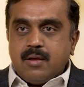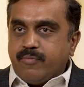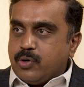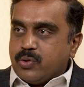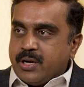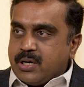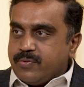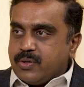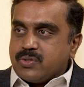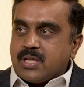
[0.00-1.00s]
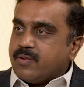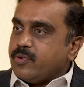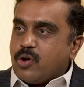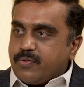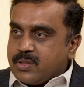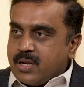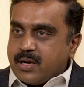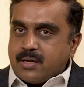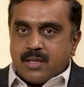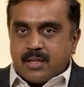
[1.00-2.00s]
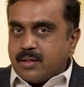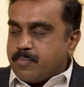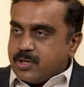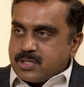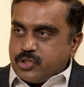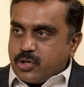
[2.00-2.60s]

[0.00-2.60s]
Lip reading: We do the interviews, and then you offer the letter, and then the person